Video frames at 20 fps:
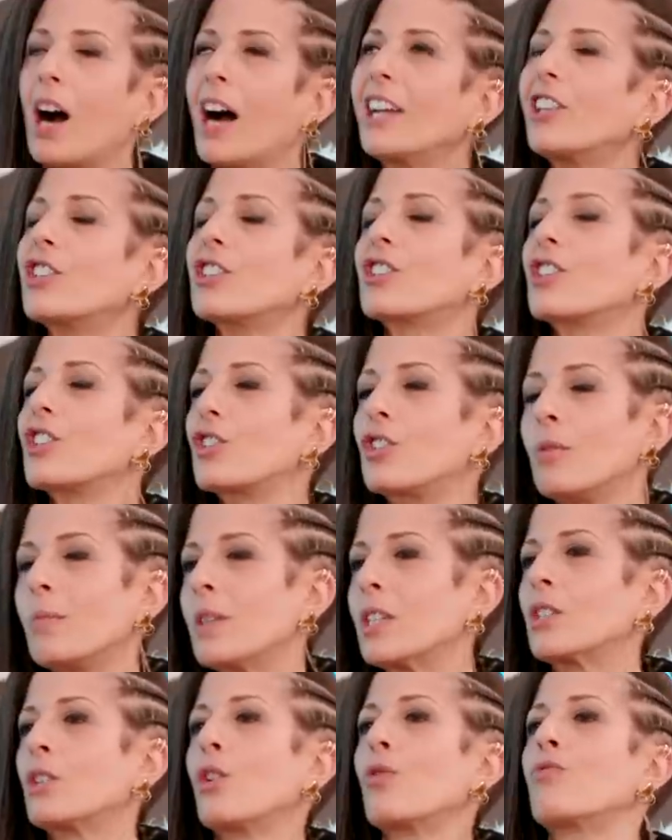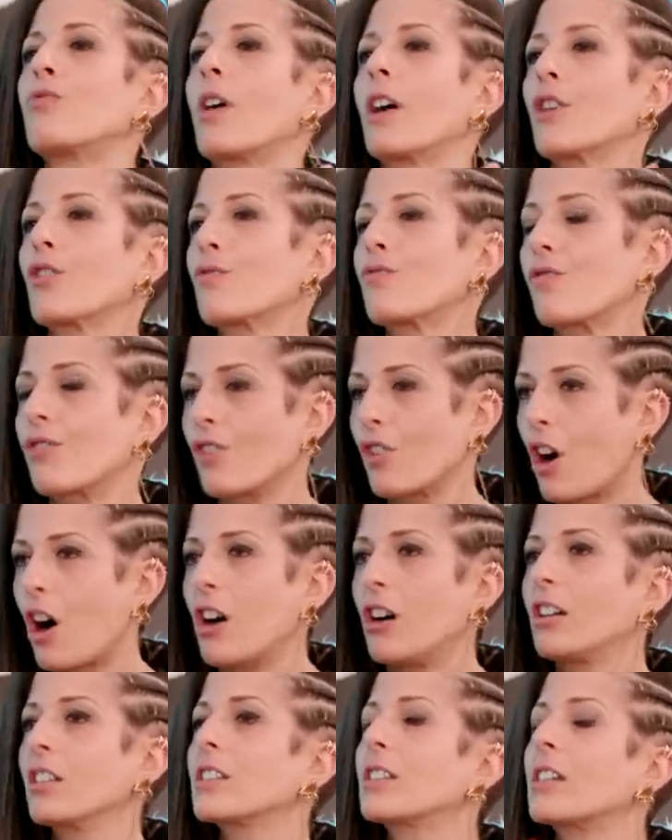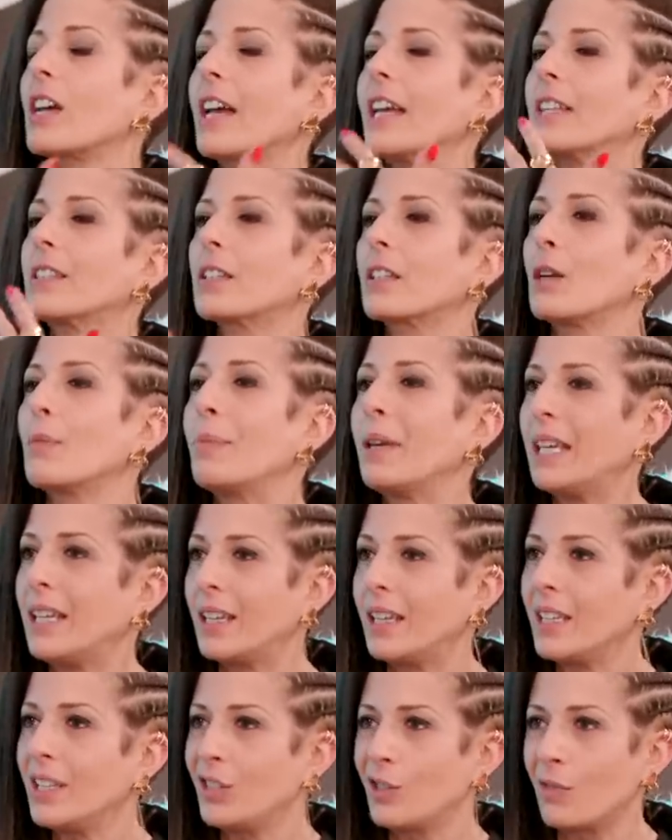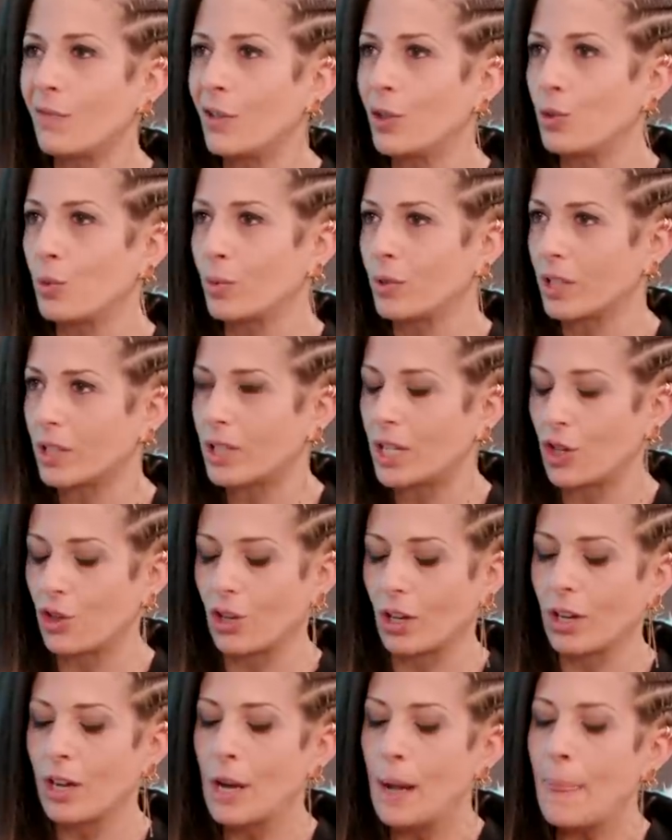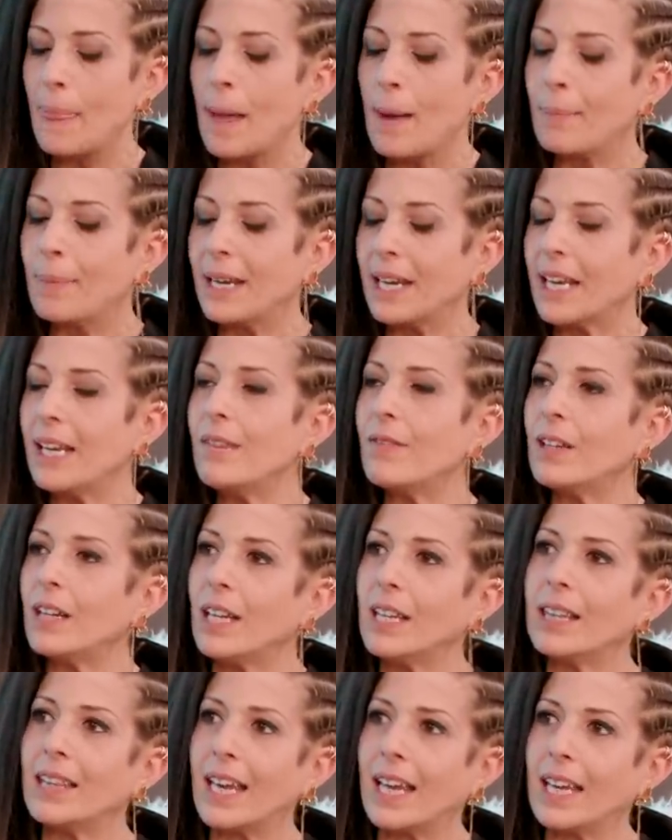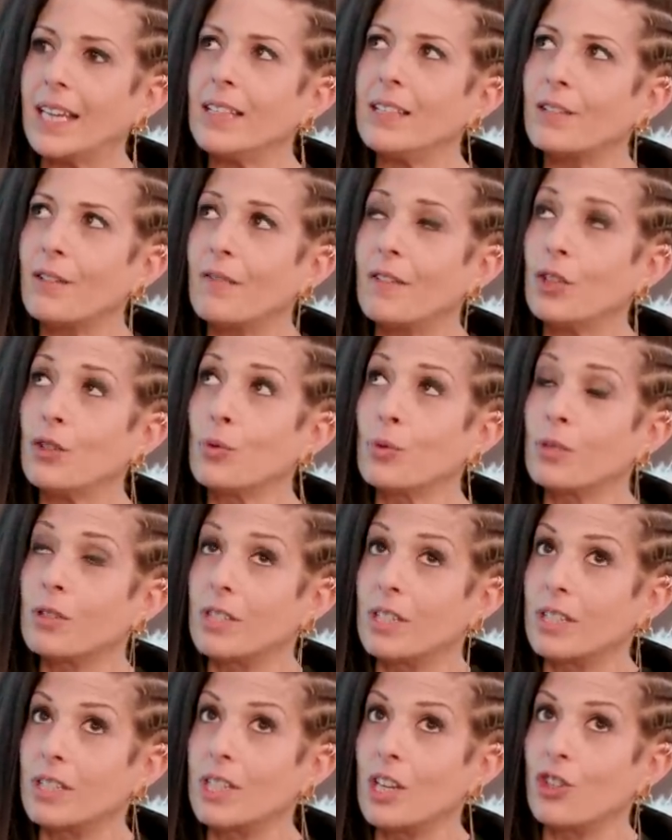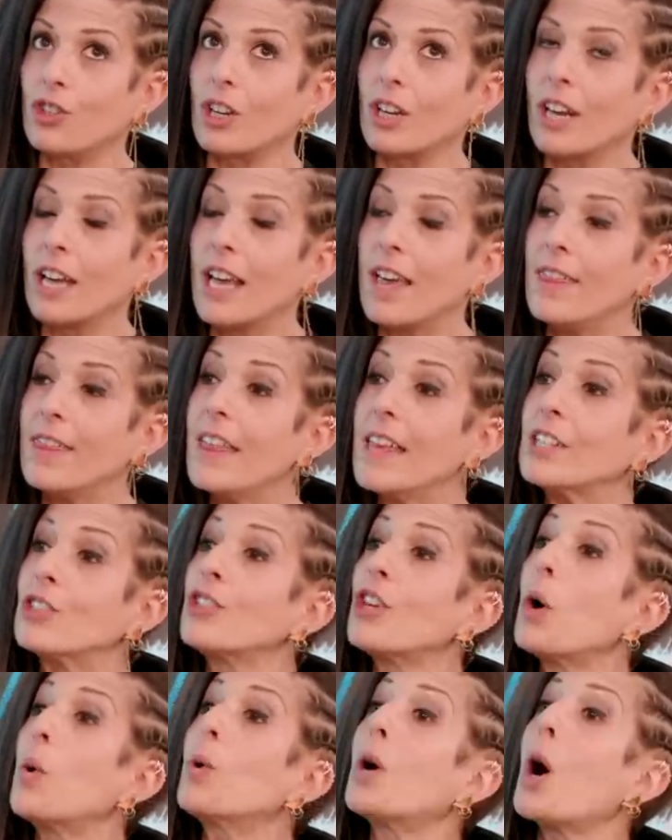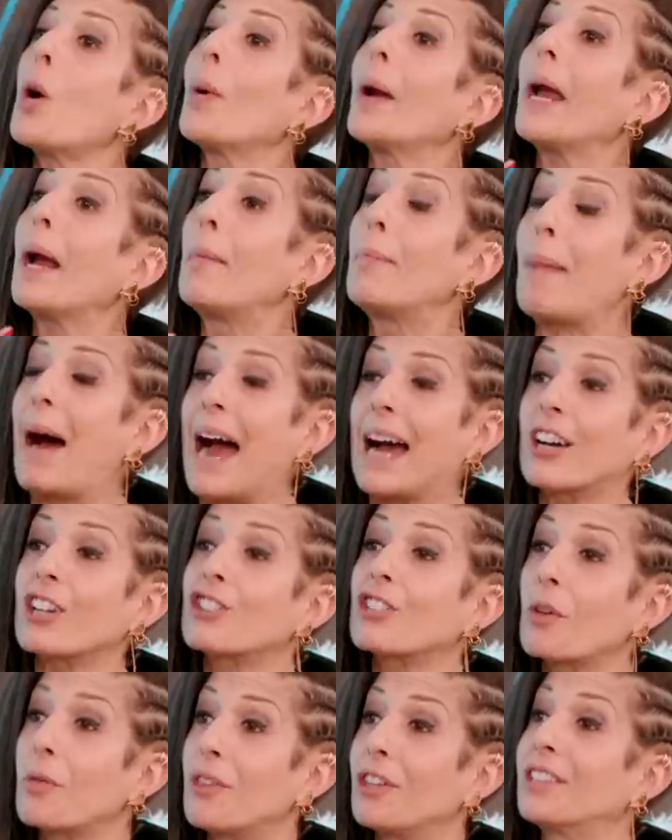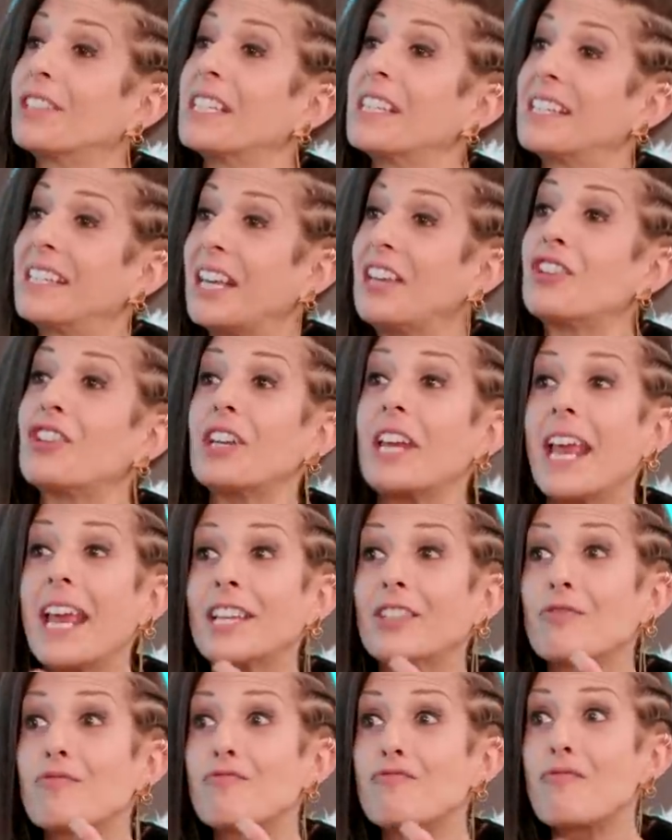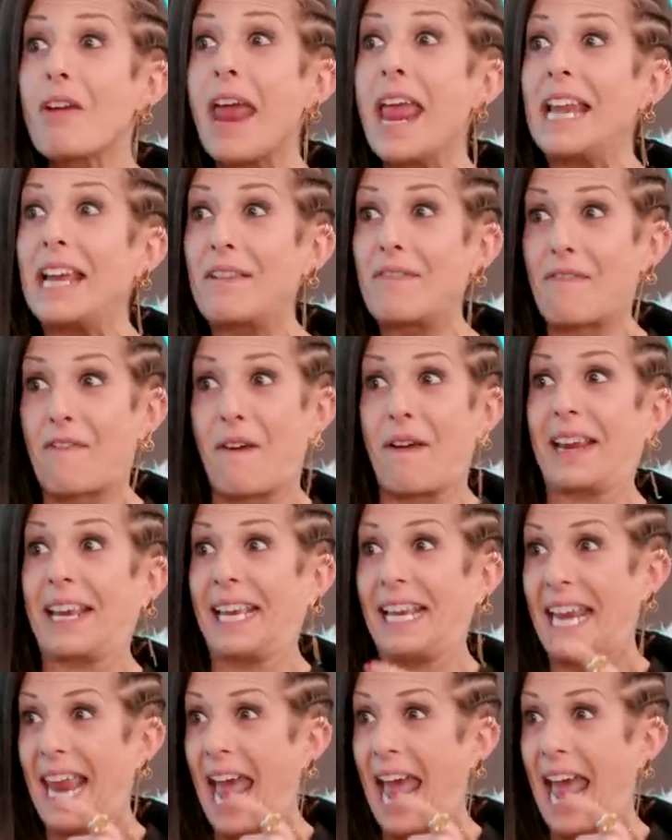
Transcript: I just assume there's no right or wrong answer. It's going to be an individual decision. But even in that individual decision, there's no going back. So the decision no is really freaking